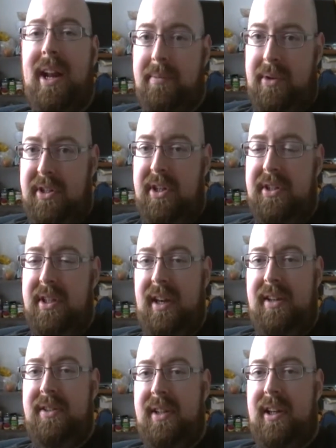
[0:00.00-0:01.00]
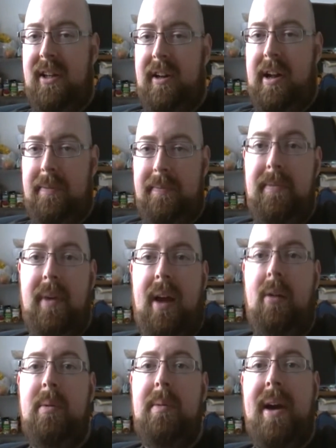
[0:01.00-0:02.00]
But I appreciate you guys sticking it out.
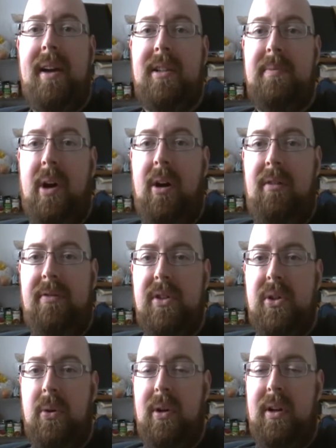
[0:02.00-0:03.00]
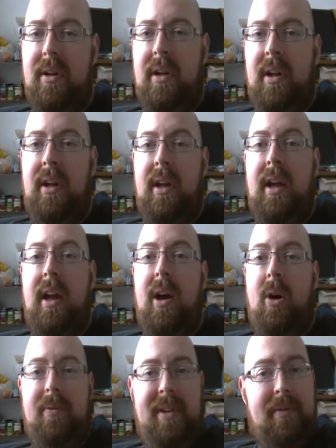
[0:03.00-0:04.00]
I will be back tomorrow for sure.
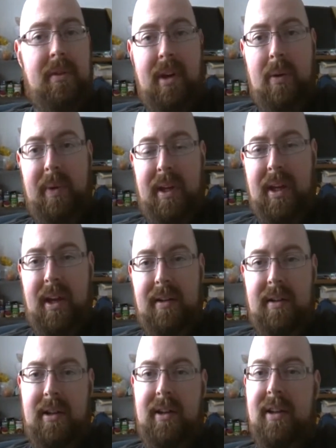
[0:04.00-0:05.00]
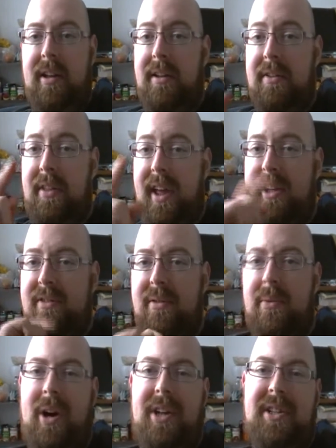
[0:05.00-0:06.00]
Hope you have a great weekend. Thanks
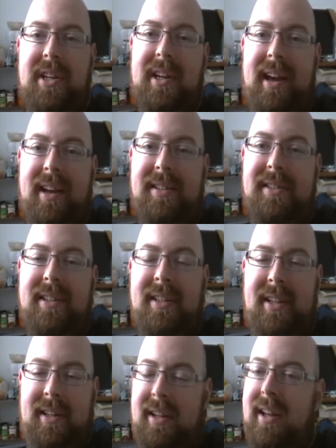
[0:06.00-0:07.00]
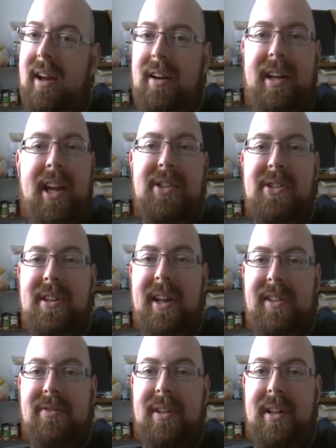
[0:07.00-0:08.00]
for watching, guys. I'll catch you
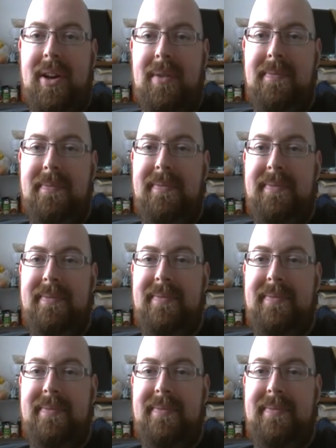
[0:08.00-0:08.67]
next video.